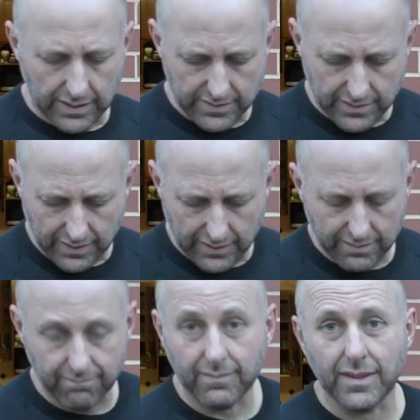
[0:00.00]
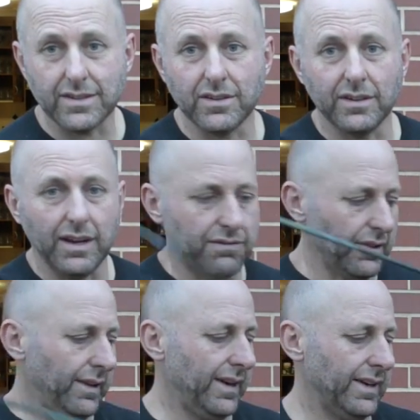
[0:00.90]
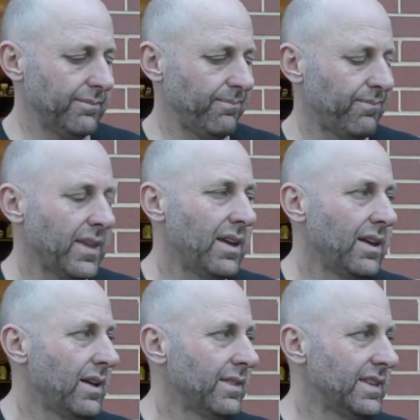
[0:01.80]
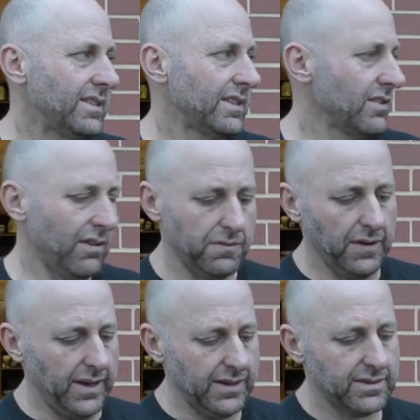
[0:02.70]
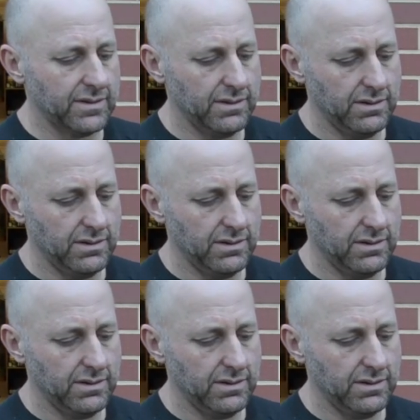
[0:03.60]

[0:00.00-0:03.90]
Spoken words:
There's not enough light. This is not fast.